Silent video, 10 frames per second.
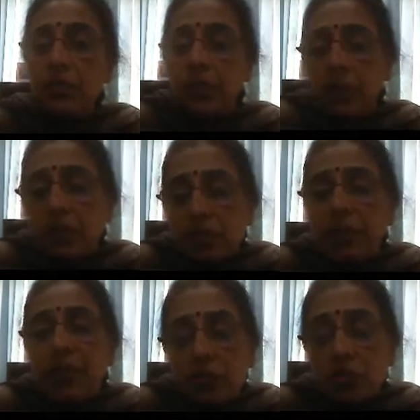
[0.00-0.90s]
in
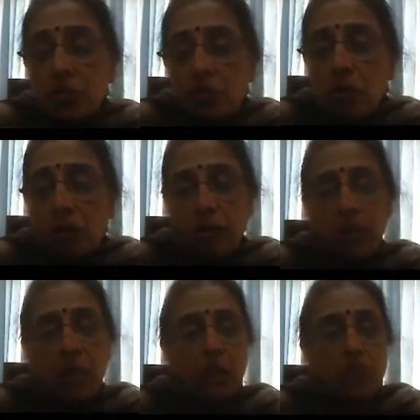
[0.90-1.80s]
comparison to what?
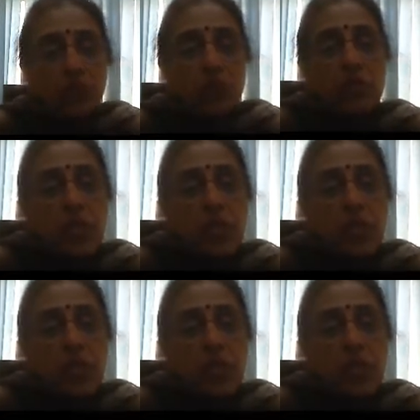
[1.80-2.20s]
So say